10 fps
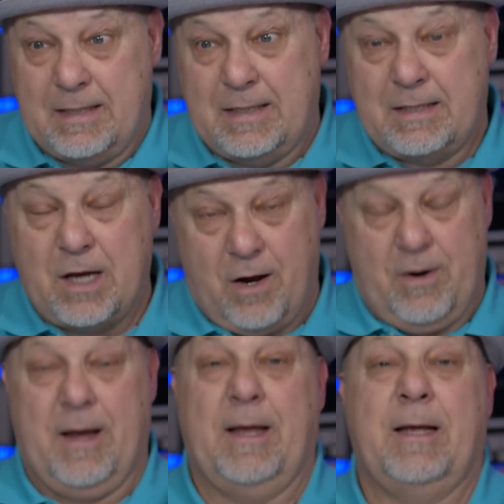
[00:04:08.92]
So
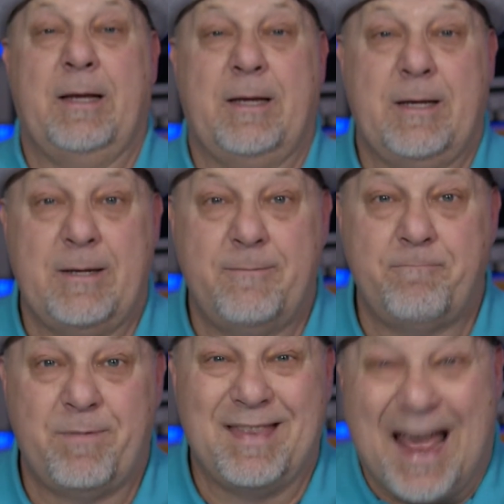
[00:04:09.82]

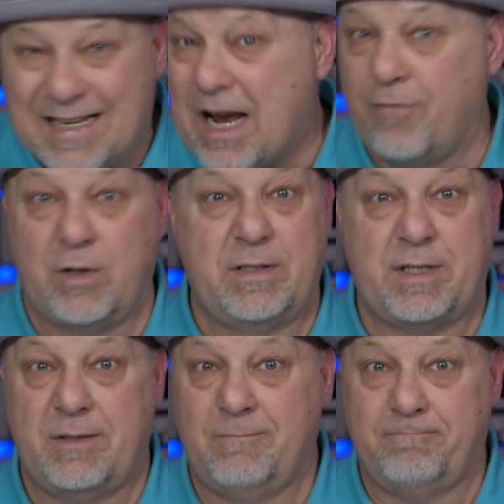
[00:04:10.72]
that
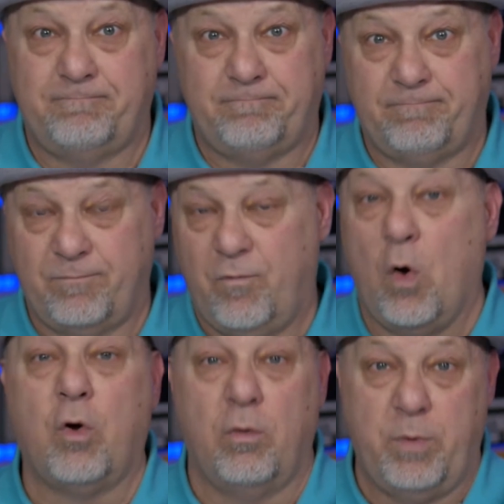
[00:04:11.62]
covers
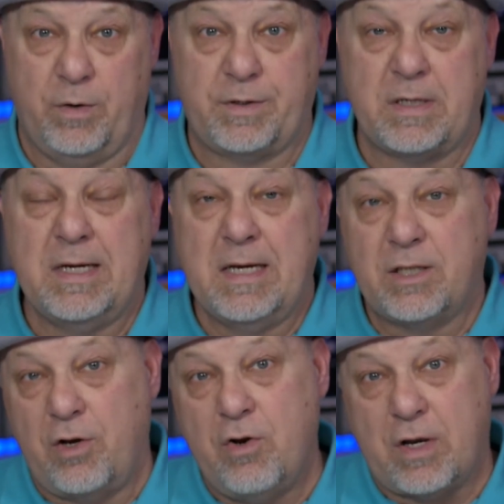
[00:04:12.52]
vocal booths.
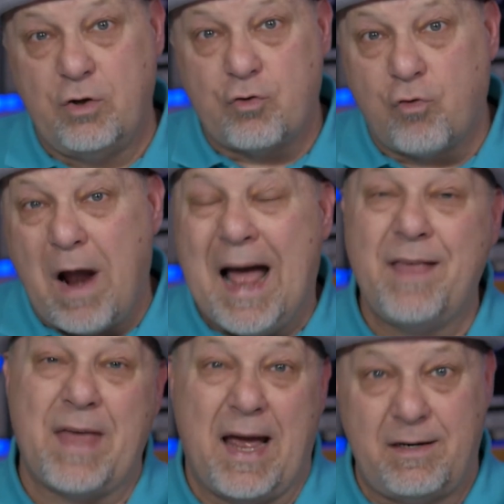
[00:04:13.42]
So you can
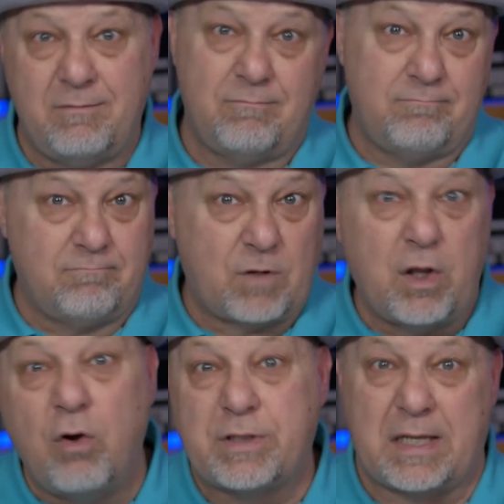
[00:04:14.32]
try that
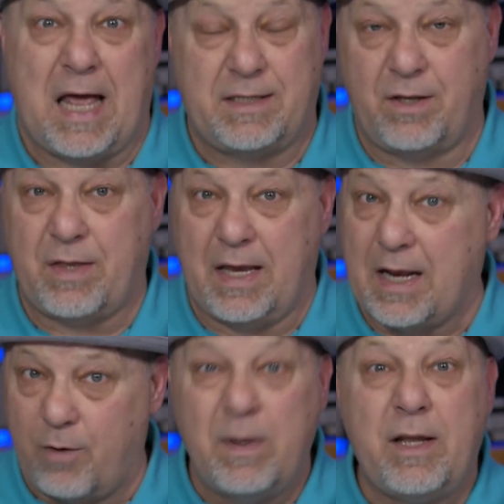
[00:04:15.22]
clothes closet thing,
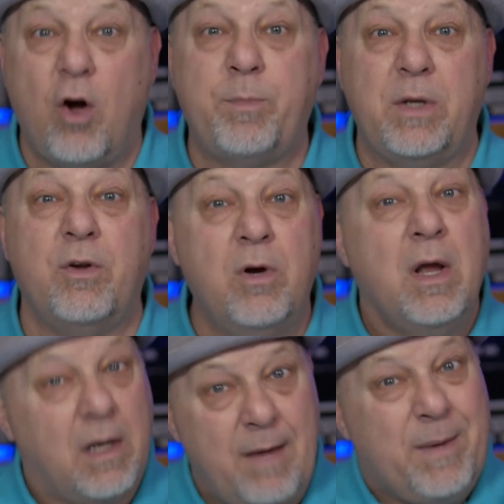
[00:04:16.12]
and I really hope you do.
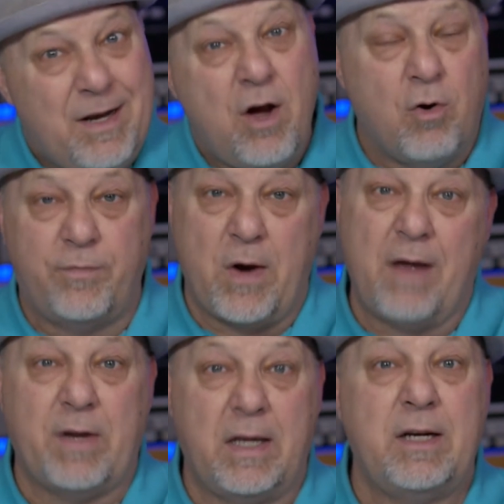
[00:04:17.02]
Let me know if you're
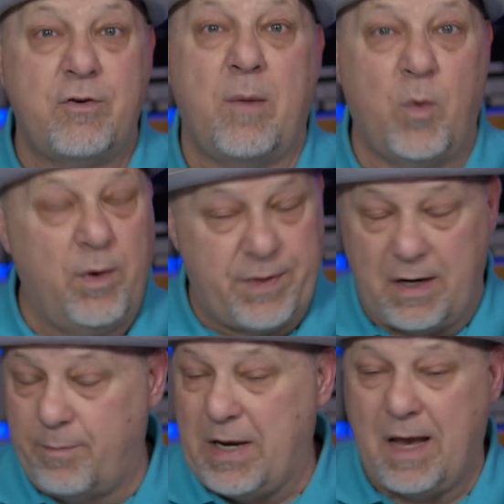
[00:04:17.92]
having any trouble with it,
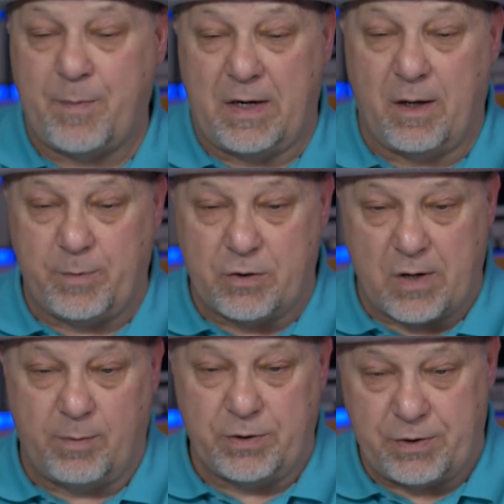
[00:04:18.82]
and I'll be happy to help you
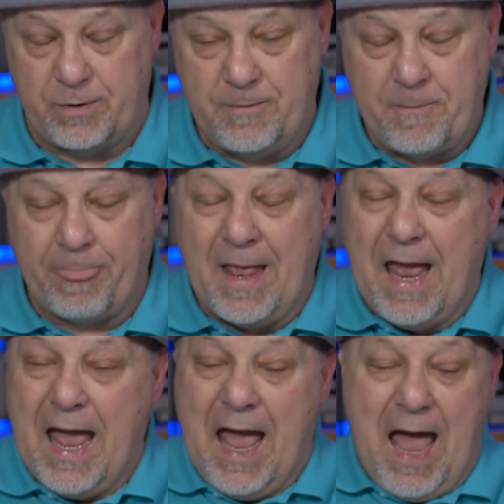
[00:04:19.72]
troubleshoot.
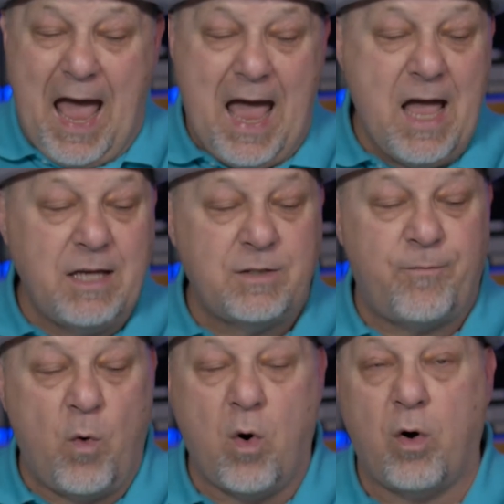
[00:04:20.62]
As
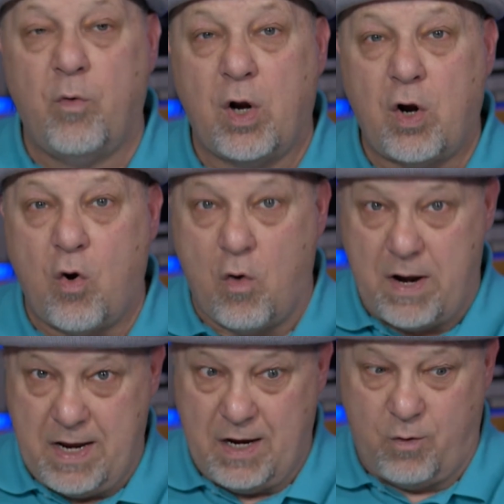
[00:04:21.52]
for
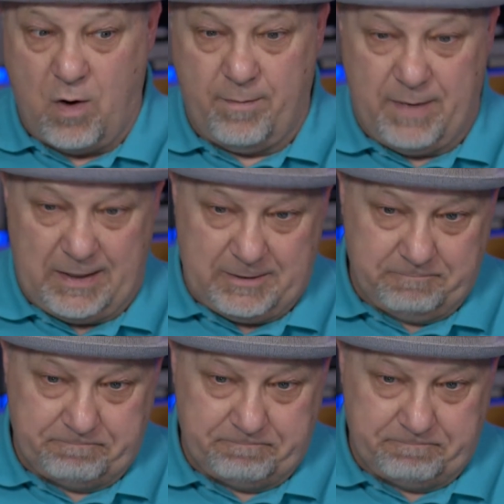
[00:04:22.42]
recording equipment,